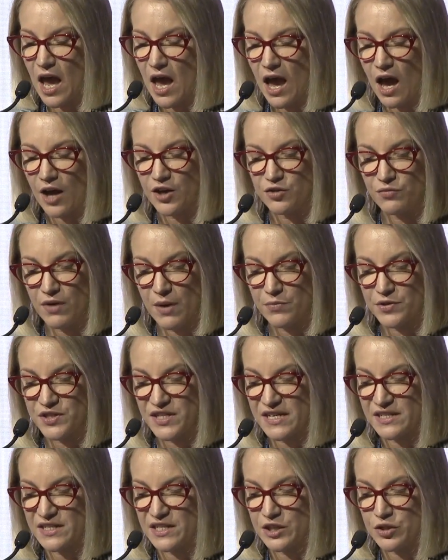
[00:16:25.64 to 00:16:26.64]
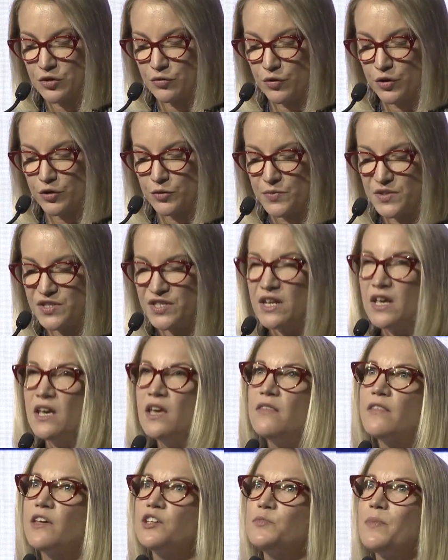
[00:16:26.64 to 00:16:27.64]
underrepresented groups.
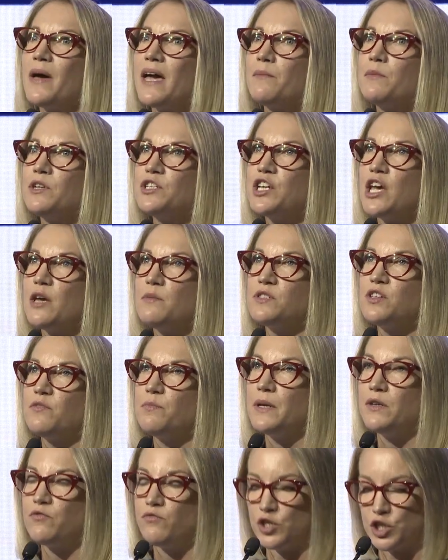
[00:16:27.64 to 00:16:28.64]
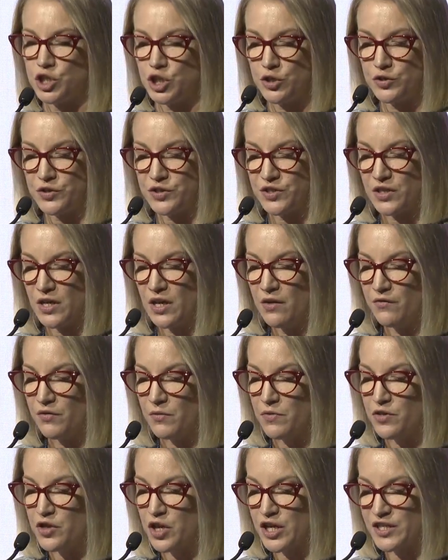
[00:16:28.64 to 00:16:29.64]
Those payment terms have been reduced
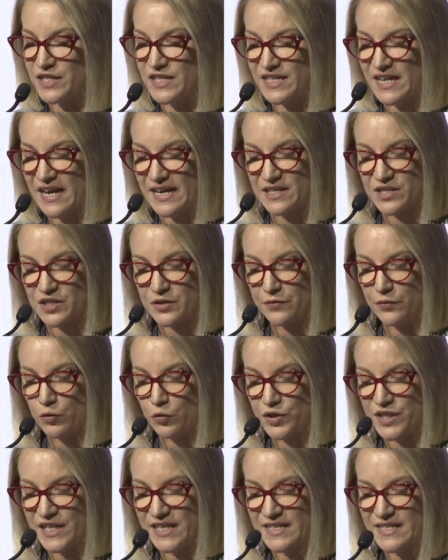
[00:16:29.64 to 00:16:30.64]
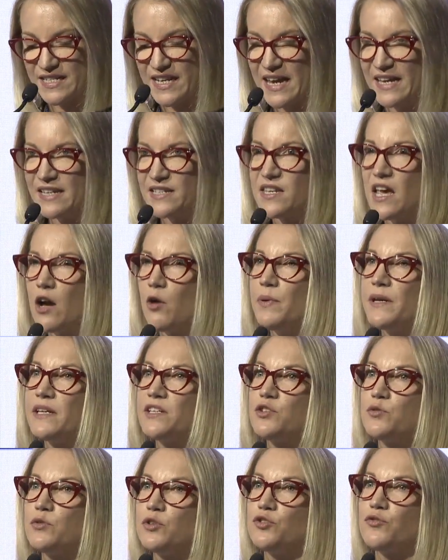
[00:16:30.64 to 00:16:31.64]
from 30 days to 14 days, helping
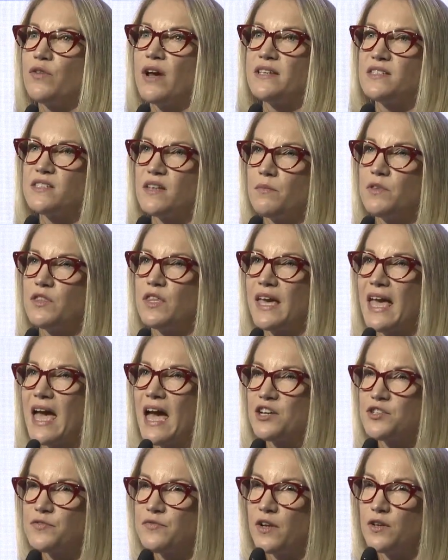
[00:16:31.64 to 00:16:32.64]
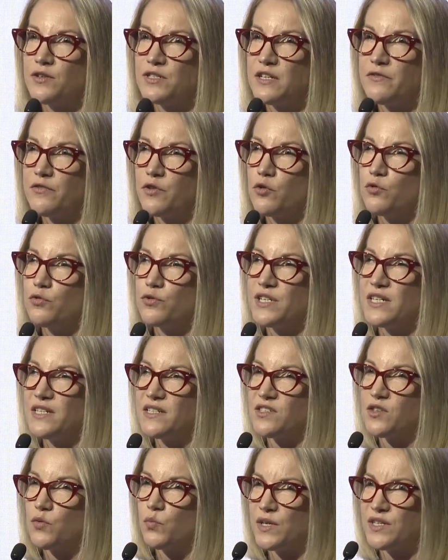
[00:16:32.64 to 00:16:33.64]
to address some of the cash flow
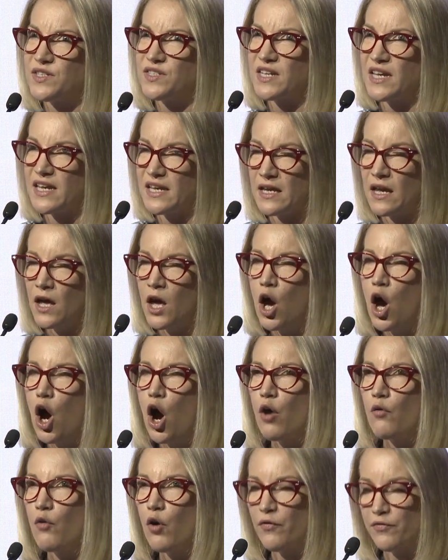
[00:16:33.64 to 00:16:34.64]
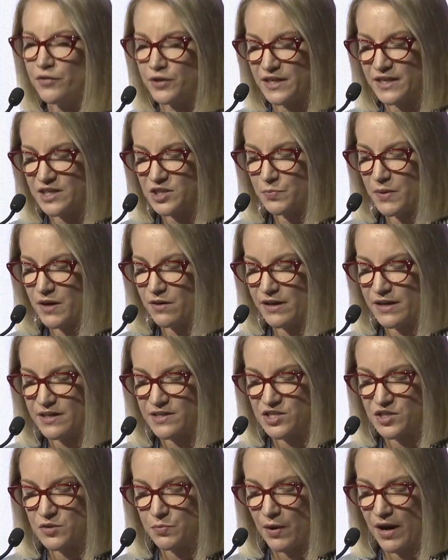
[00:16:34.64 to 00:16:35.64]
difficulties that we see are often
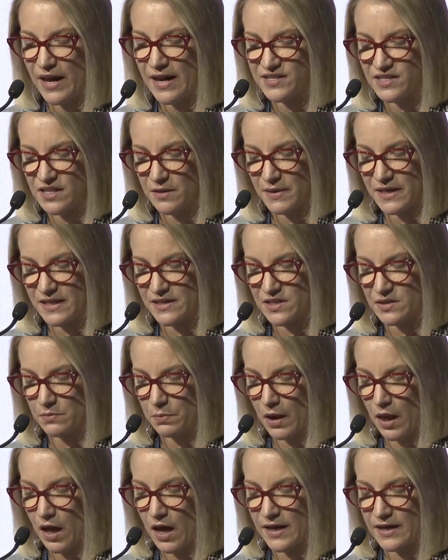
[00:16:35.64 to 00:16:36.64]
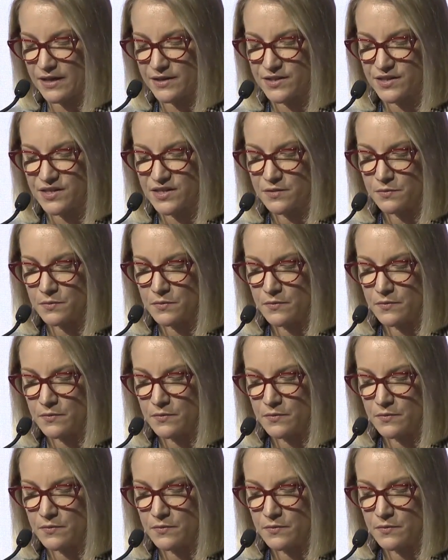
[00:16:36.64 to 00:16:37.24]
experienced by SME suppliers.